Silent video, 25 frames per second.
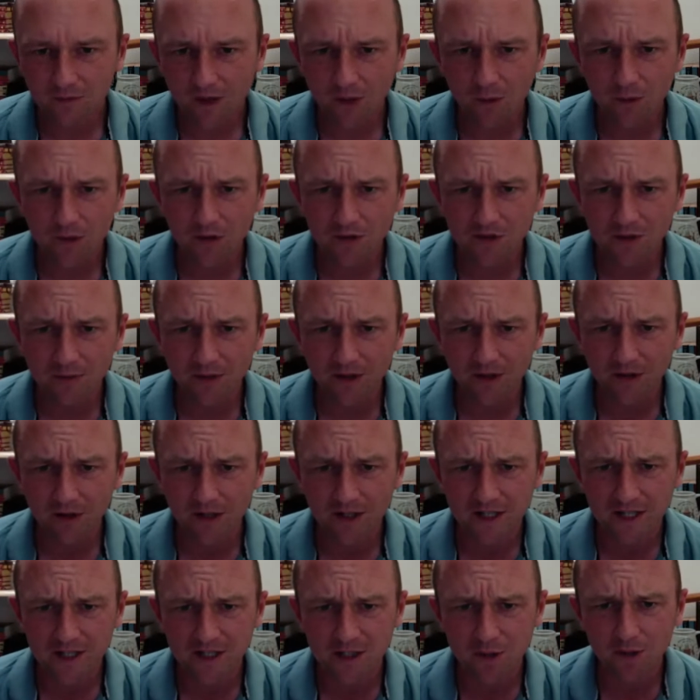We've got some other
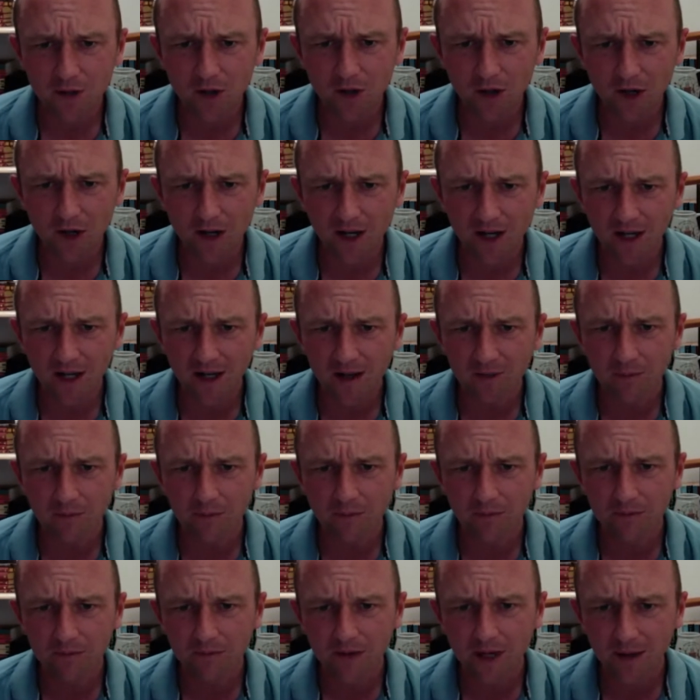ideas. So we've got
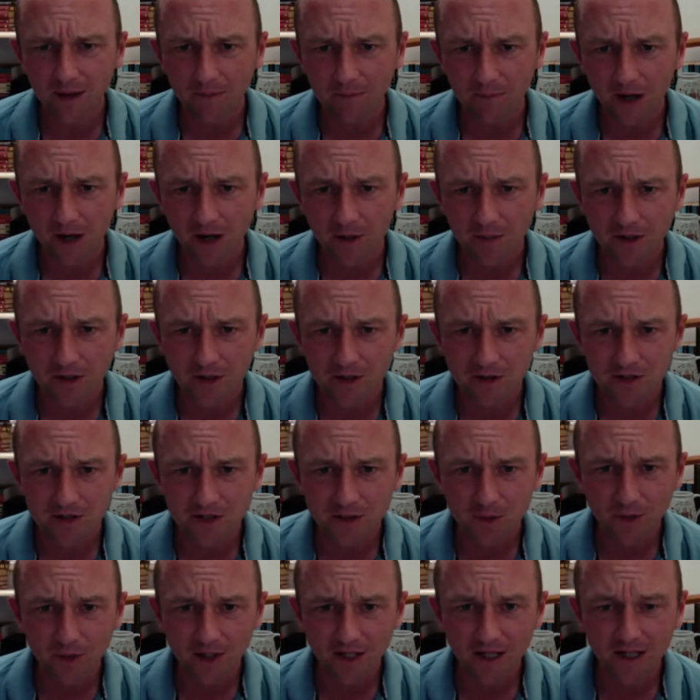barbecues
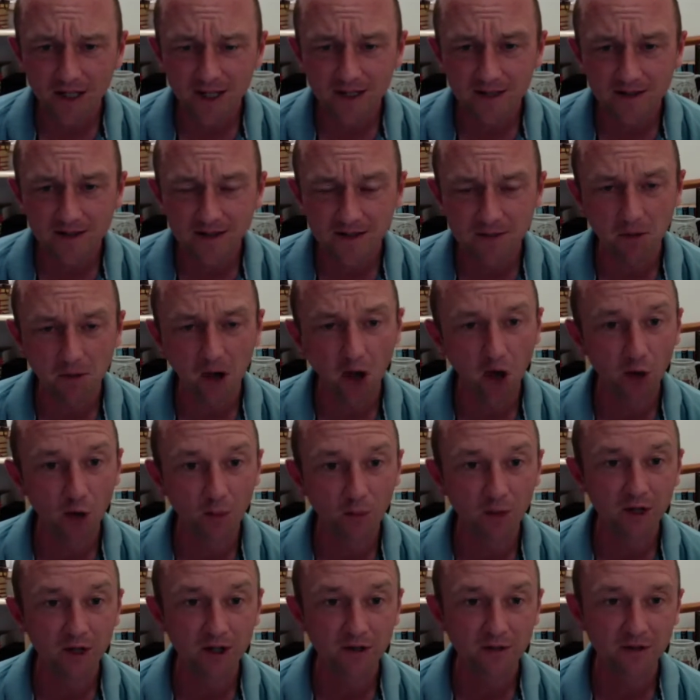this weekend, some
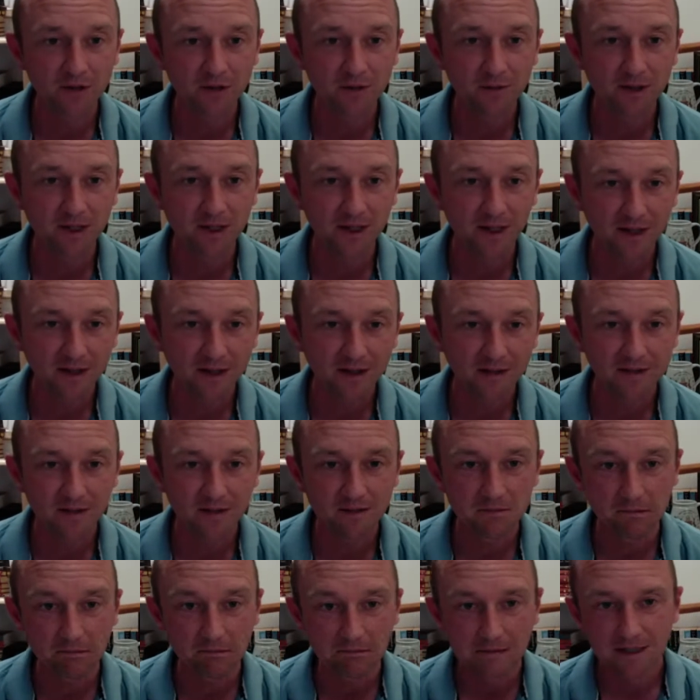homework this weekend.
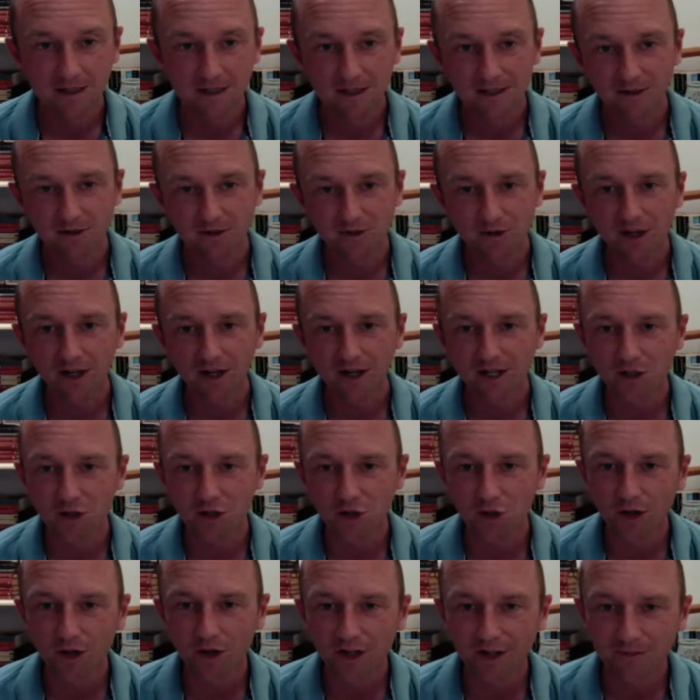Try and
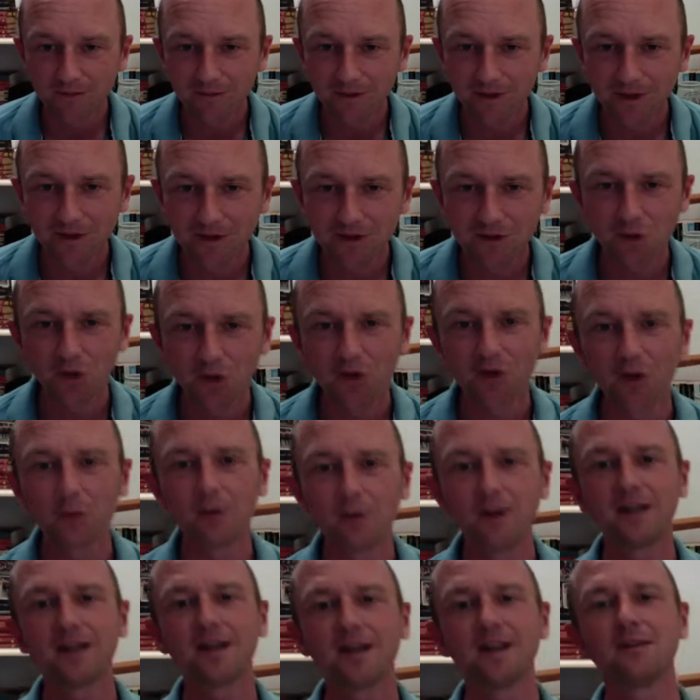enjoy the
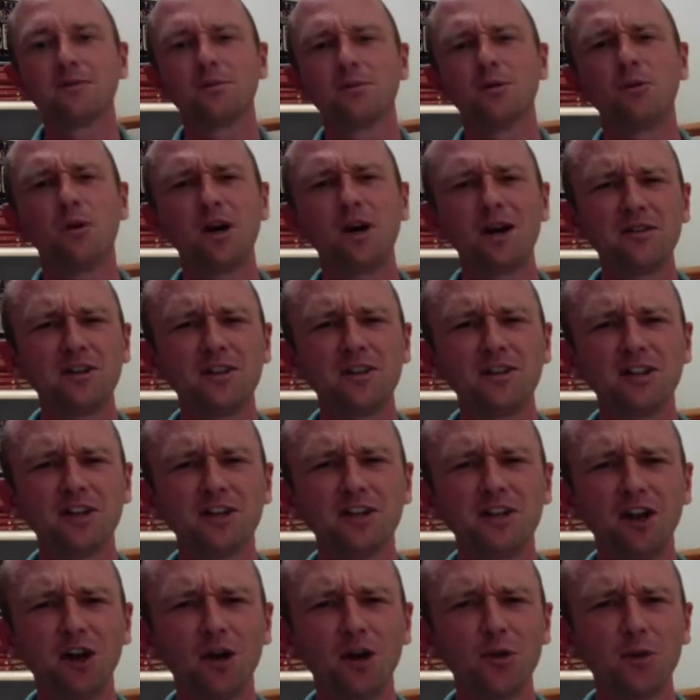weekend. But why haven't you done
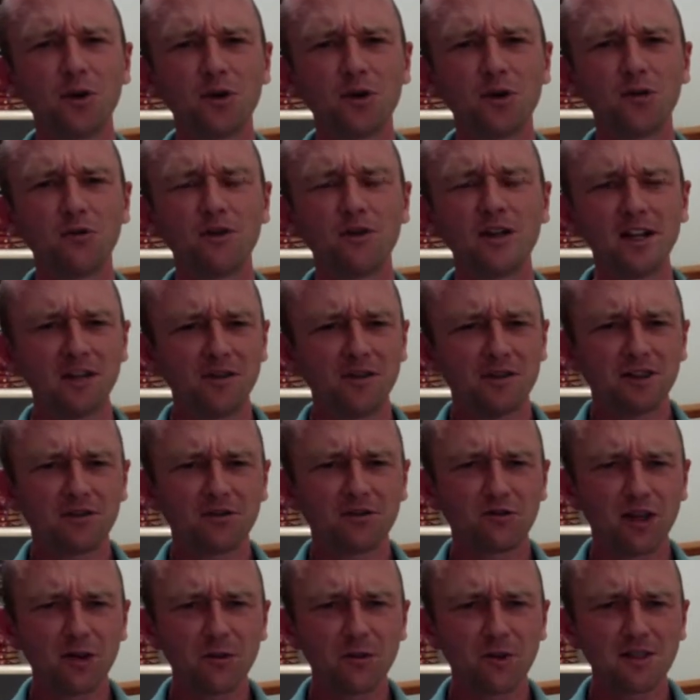your homework already? You've had
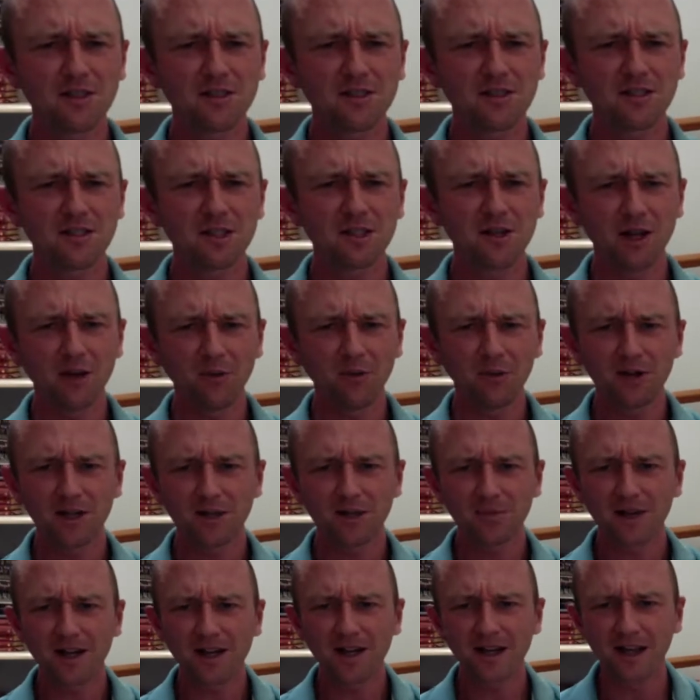3 weeks to do it. What are you
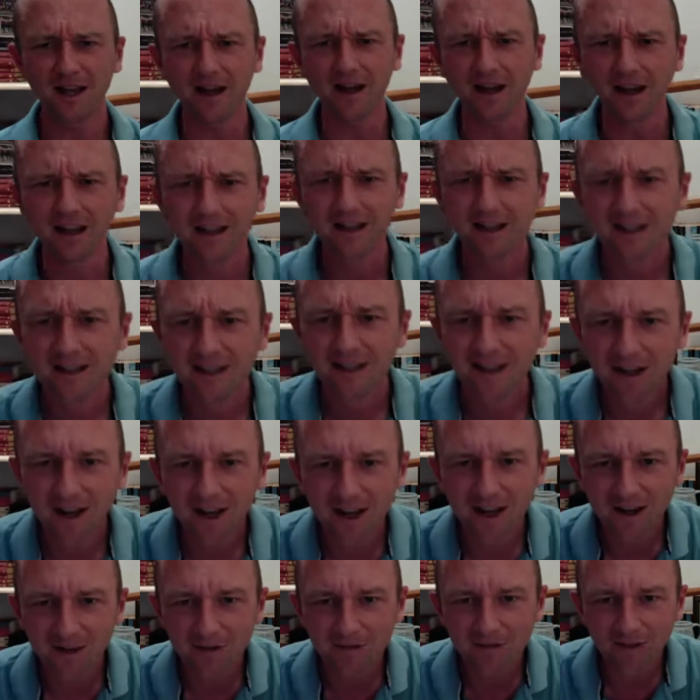playing at?
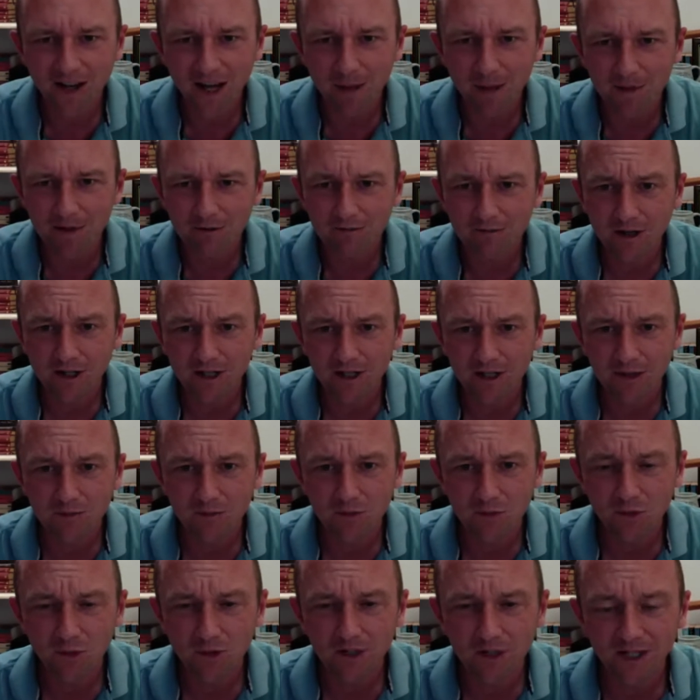Family run in the
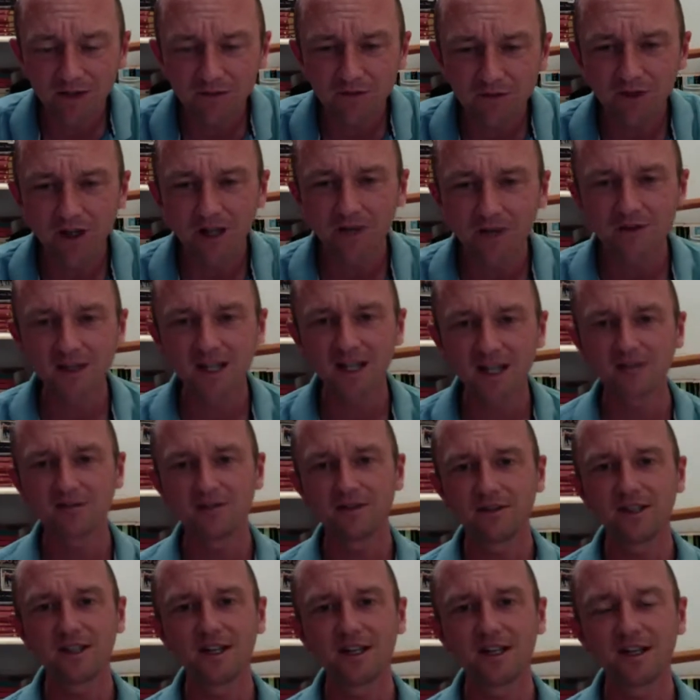morning, 5K
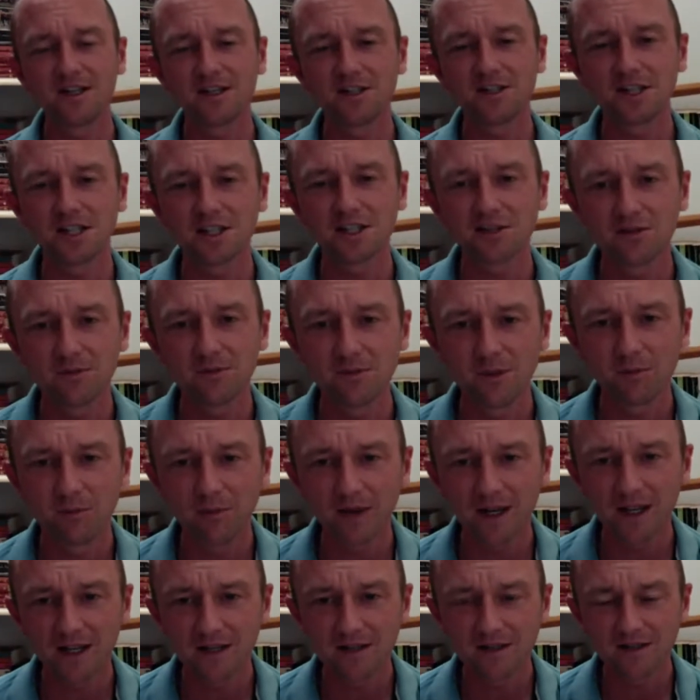for the NHS from the
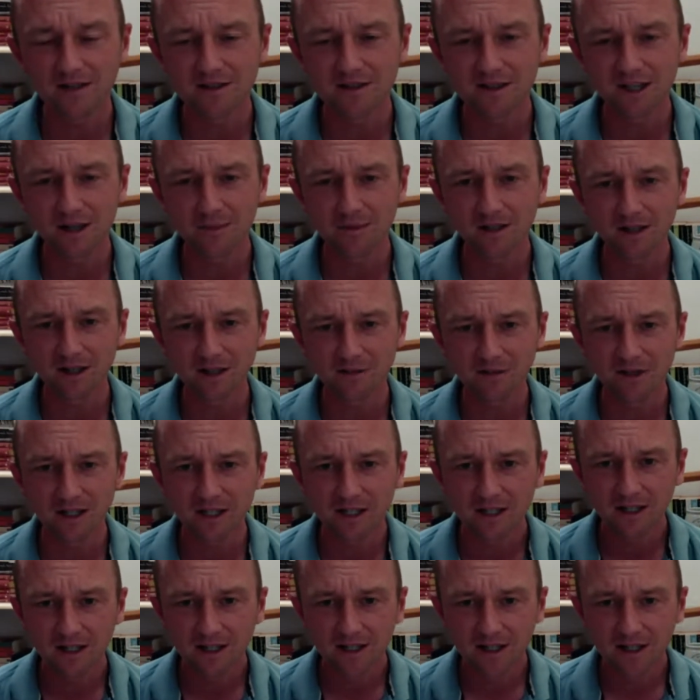Bakers. That'd be lovely.